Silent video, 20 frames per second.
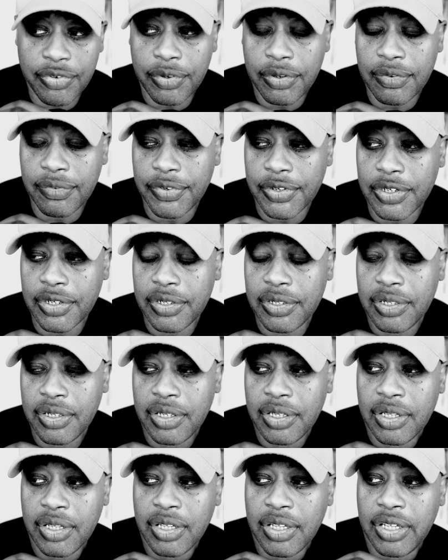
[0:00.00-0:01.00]
Rover
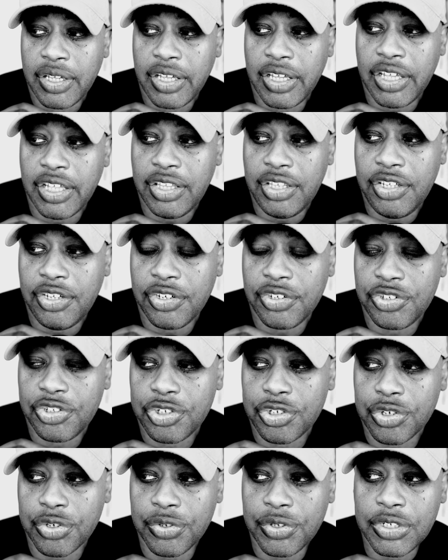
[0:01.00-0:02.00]
and the
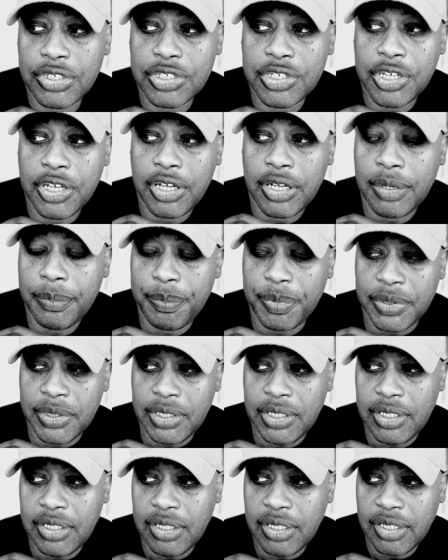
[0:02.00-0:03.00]
insurance
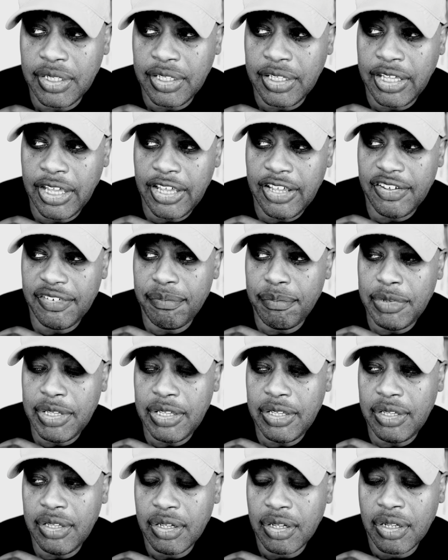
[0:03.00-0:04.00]
company gave
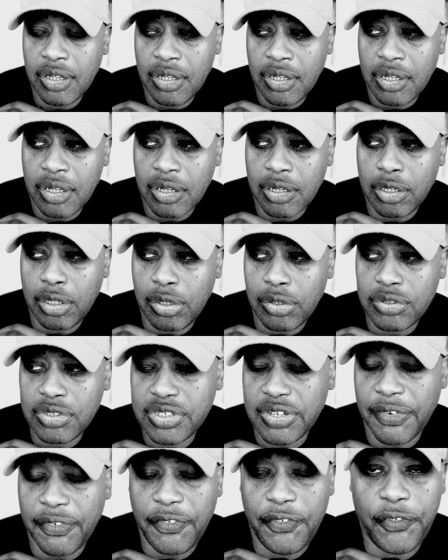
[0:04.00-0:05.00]
me
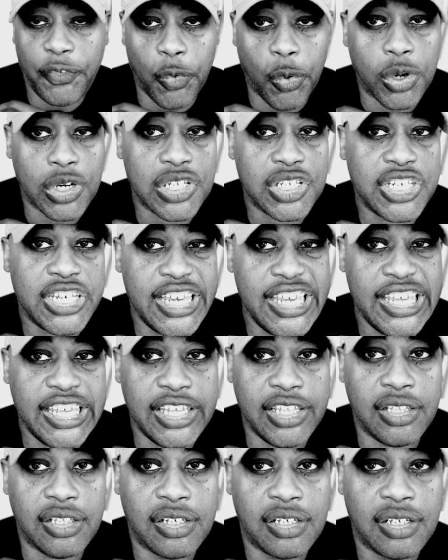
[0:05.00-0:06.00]
close to
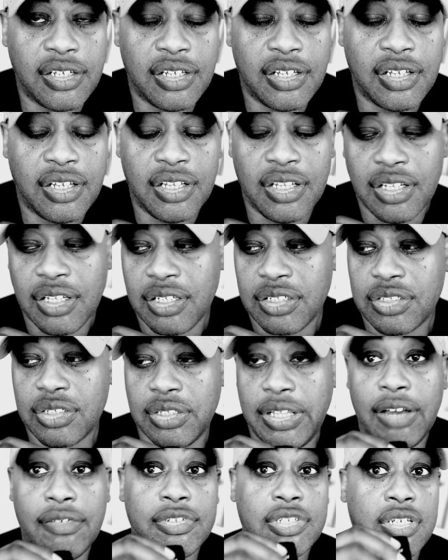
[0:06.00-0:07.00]
14.
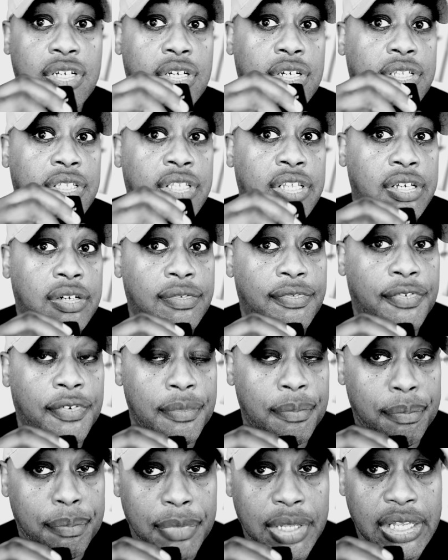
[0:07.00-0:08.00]
So that was a good deal
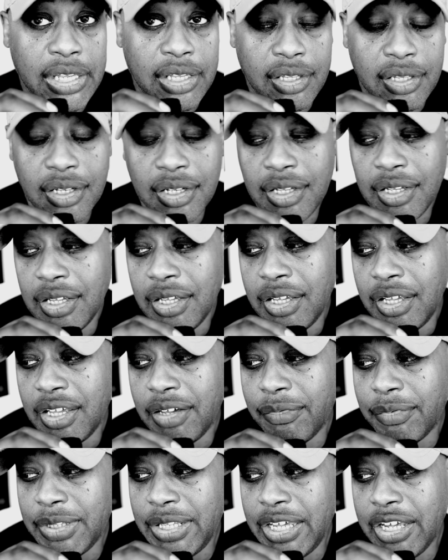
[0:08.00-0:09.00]
for me.
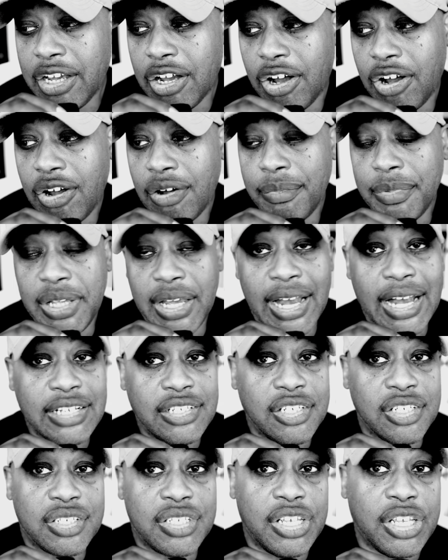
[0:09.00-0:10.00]
And when they called me, I
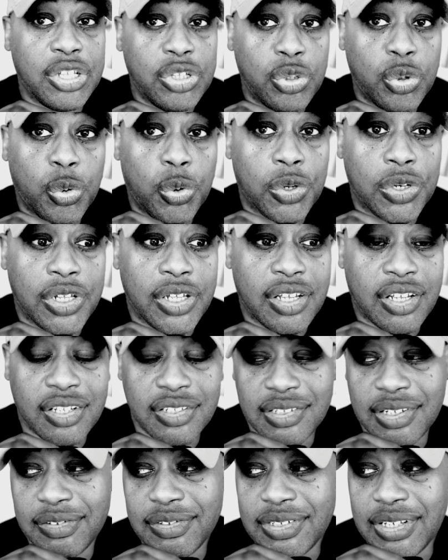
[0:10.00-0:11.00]
just ignored it
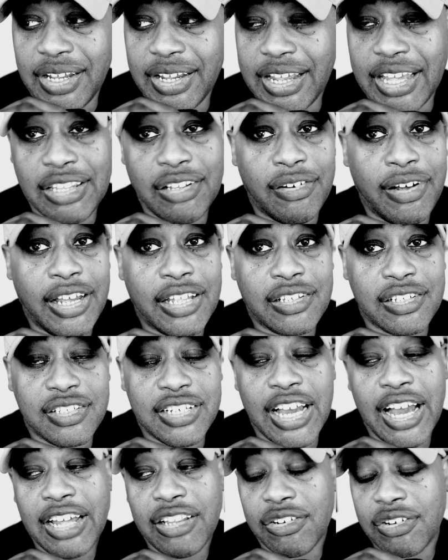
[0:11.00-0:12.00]
because I was like, I don't have the
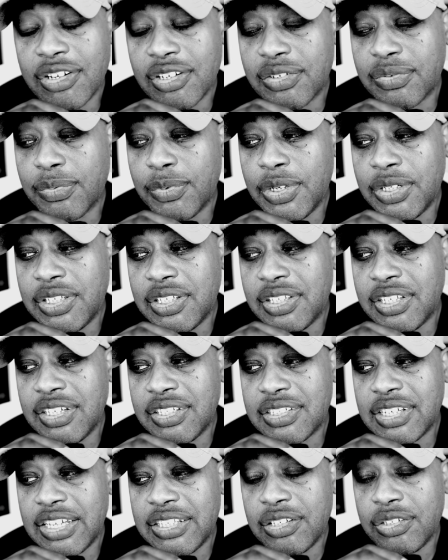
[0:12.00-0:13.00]
title. Because one of the
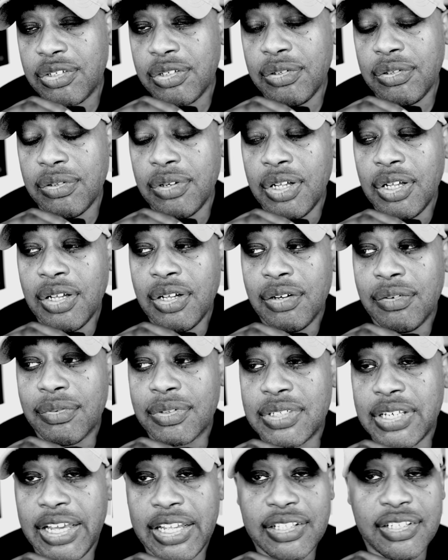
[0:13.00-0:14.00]
things I had to do
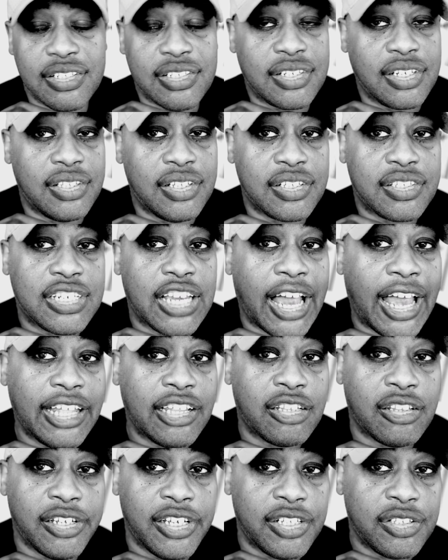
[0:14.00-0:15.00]
was I had to send the
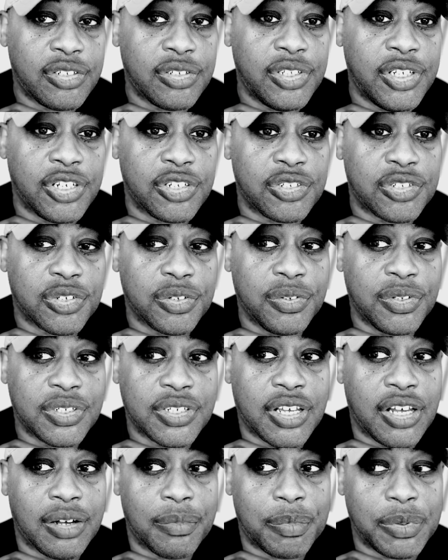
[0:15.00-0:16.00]
title in to the
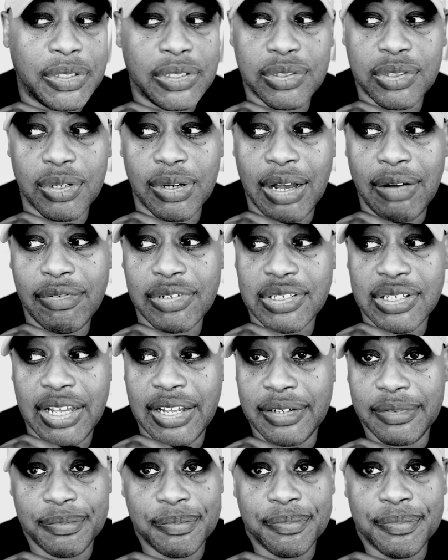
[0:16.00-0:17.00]
insurance company. So I was
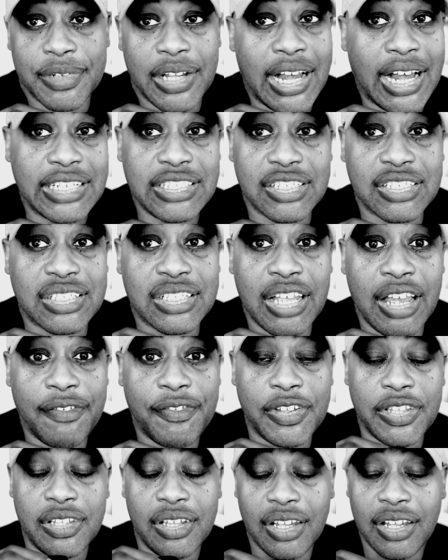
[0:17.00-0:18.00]
like, I just
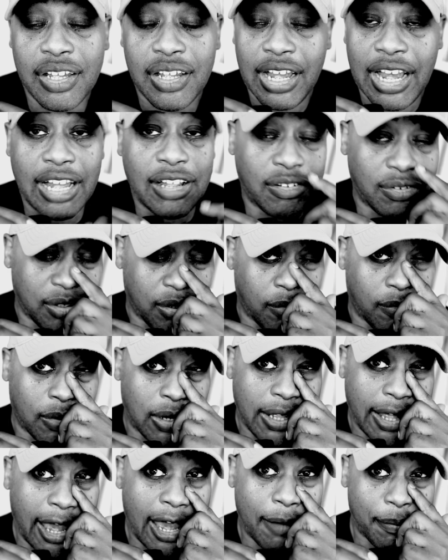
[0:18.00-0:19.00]
left it. I don't know
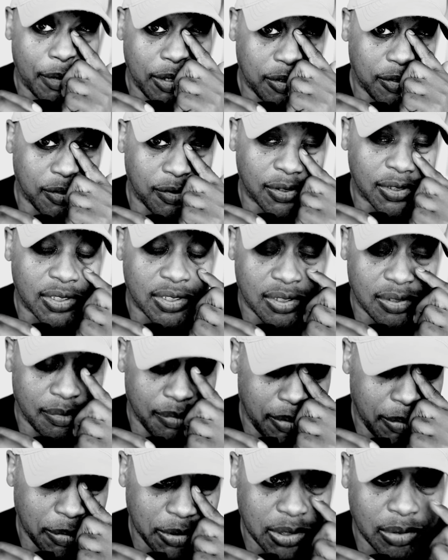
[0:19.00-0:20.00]
what happened to it. So
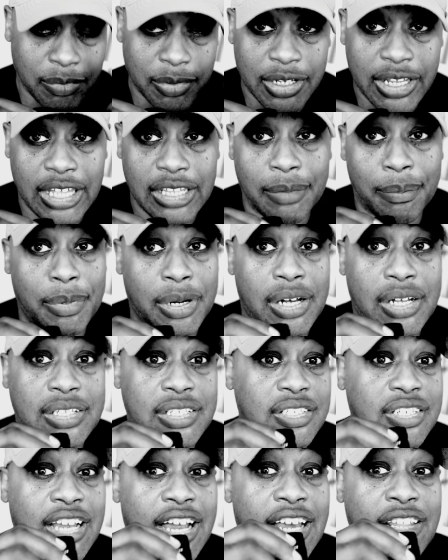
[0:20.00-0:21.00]
maybe someone got a
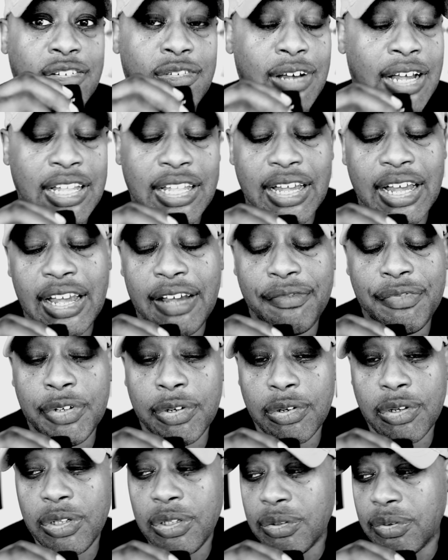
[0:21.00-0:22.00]
bonded title. I, I have
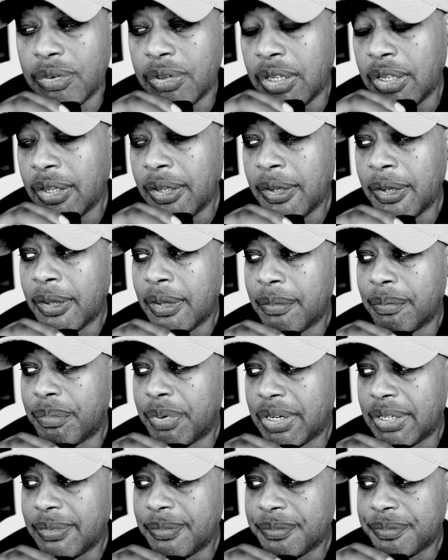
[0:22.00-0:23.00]
no clue.
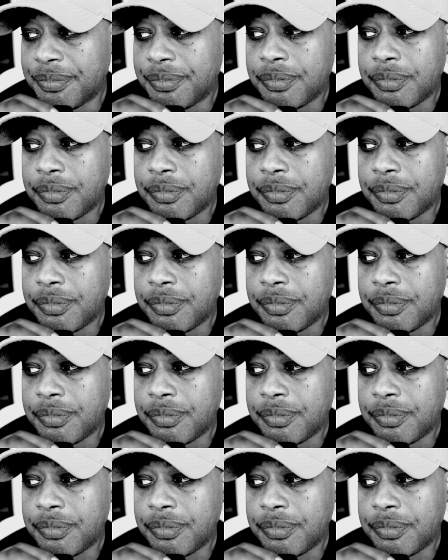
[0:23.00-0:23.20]
But